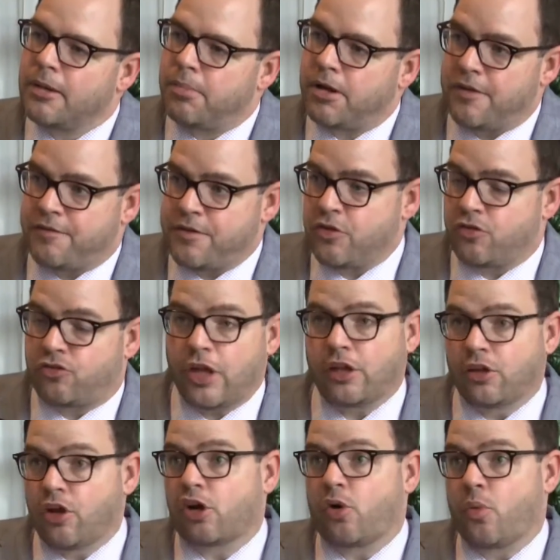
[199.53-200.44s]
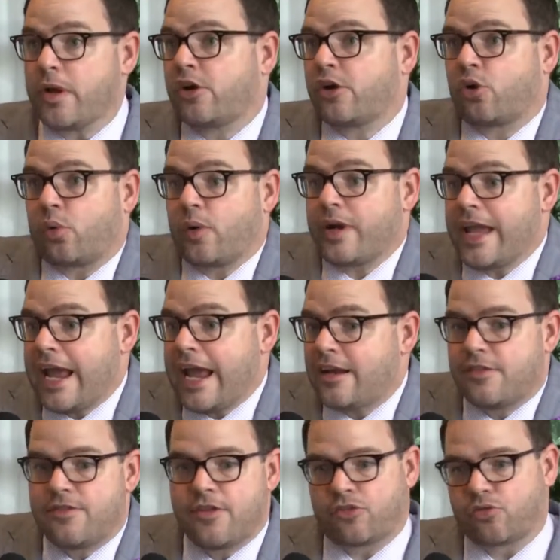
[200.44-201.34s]
But if you say, look, we
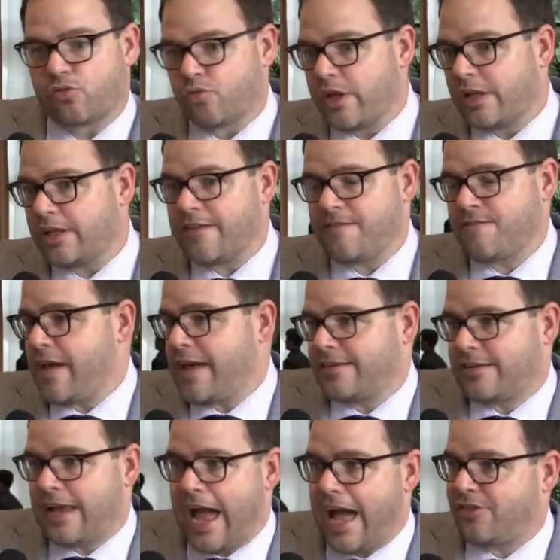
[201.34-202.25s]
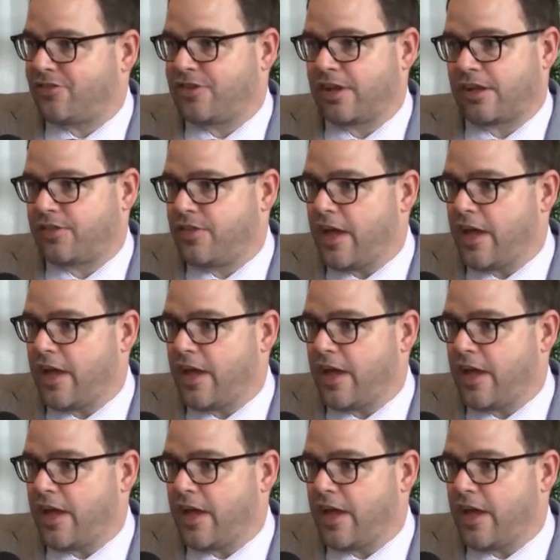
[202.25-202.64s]
created this really fantastic